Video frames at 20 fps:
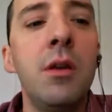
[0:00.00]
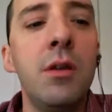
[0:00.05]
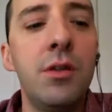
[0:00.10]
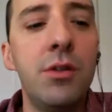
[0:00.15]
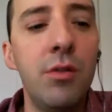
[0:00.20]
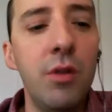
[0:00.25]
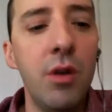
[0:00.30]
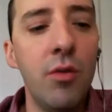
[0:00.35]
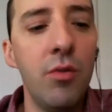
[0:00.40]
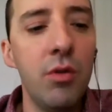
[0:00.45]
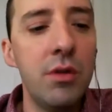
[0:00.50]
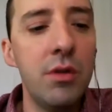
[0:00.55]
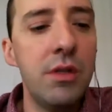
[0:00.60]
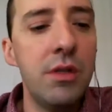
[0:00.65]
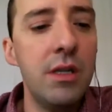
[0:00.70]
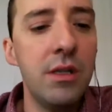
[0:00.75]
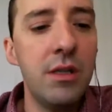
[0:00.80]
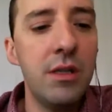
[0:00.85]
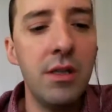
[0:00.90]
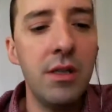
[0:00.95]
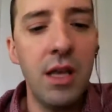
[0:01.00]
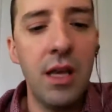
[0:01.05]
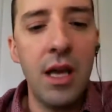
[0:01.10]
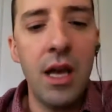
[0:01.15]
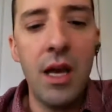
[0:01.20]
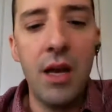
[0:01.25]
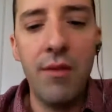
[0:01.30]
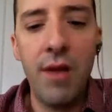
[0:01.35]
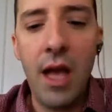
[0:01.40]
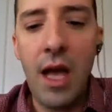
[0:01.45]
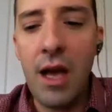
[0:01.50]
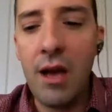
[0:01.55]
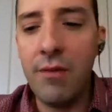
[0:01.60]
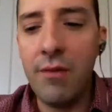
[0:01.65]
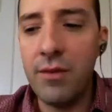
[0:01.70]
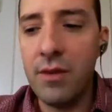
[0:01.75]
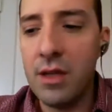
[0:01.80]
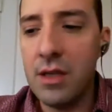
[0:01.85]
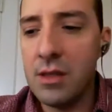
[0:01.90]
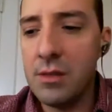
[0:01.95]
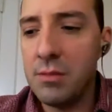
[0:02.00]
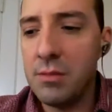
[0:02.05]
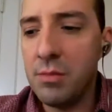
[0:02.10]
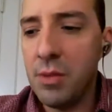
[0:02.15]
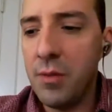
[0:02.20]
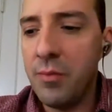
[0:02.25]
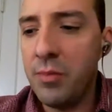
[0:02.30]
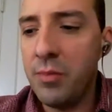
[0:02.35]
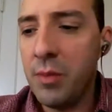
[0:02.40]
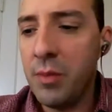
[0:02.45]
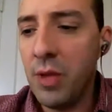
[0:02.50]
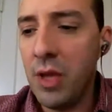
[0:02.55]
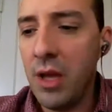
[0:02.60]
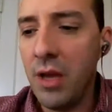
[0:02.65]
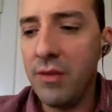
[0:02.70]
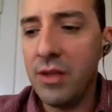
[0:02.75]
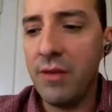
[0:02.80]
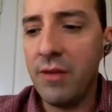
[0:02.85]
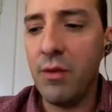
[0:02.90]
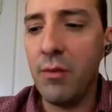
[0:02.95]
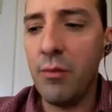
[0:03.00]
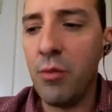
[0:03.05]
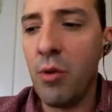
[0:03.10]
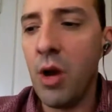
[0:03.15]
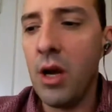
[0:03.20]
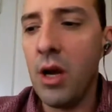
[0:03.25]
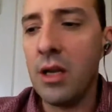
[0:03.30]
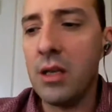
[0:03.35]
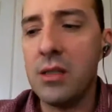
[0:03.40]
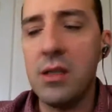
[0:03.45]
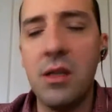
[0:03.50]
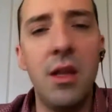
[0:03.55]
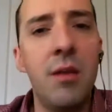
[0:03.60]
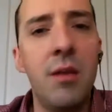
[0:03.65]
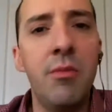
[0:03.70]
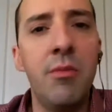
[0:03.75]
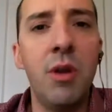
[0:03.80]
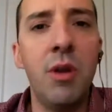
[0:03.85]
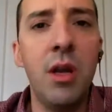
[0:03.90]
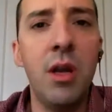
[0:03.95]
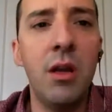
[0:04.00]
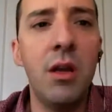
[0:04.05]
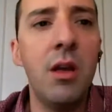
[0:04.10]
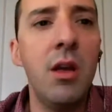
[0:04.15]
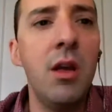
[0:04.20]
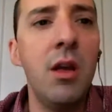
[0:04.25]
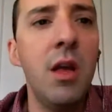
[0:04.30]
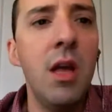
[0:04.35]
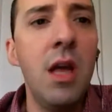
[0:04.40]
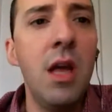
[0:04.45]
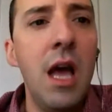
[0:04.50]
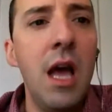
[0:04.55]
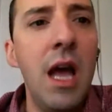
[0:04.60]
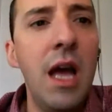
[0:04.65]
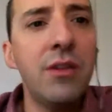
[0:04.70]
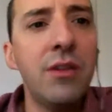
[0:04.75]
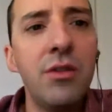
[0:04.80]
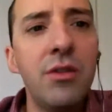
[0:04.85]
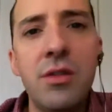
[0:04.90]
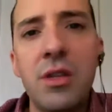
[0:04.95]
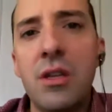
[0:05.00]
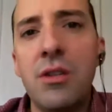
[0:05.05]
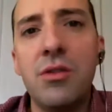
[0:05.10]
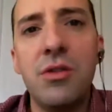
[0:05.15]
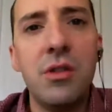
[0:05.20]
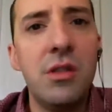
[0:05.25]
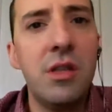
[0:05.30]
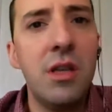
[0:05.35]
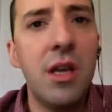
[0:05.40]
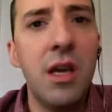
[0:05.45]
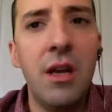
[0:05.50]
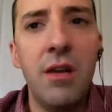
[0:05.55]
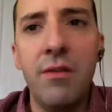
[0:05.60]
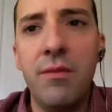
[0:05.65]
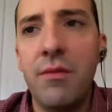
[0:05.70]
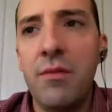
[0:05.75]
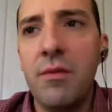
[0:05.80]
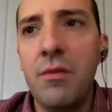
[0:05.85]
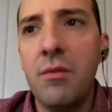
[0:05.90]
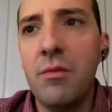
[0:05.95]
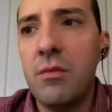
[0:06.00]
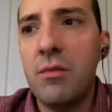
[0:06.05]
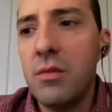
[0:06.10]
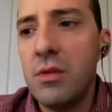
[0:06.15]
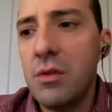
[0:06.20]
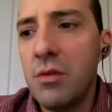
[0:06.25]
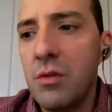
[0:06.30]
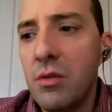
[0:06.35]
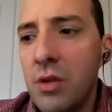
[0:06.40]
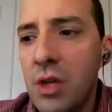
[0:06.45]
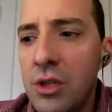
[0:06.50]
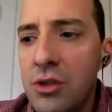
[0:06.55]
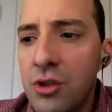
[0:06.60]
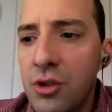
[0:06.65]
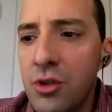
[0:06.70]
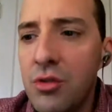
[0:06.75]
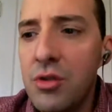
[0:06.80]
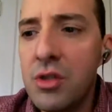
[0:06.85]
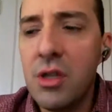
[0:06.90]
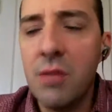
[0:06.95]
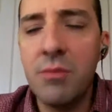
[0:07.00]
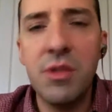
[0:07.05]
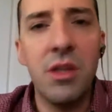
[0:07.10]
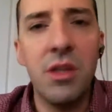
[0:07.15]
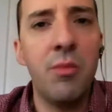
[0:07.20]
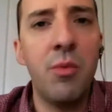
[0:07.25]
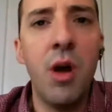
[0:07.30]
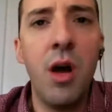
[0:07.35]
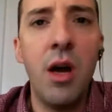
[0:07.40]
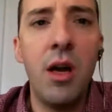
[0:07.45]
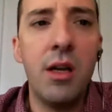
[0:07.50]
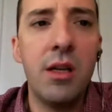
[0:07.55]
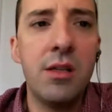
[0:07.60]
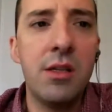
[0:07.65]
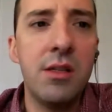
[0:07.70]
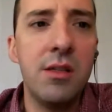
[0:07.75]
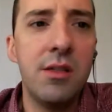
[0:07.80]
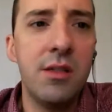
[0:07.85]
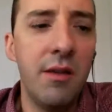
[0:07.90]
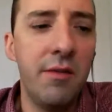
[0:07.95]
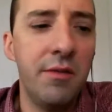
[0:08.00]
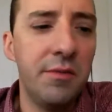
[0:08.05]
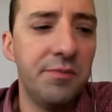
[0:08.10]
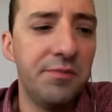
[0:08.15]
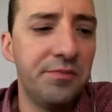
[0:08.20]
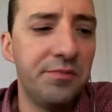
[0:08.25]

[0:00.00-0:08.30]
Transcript: during award seasons they kind of have these people have different products and they bring actors in just to kind of introduce them to the products and stuff.